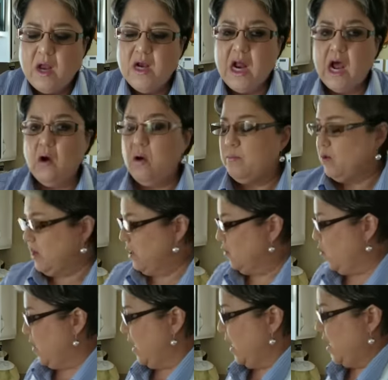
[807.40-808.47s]
Now I'm going to
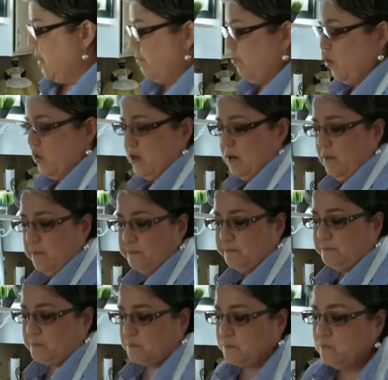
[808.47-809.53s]
go ahead and put
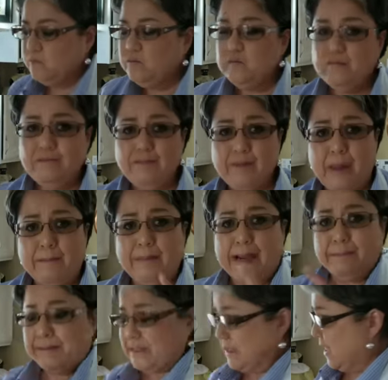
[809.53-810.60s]

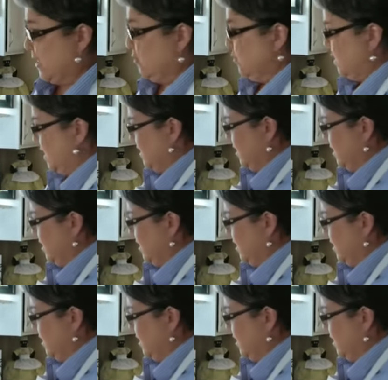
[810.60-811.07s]
my potatoes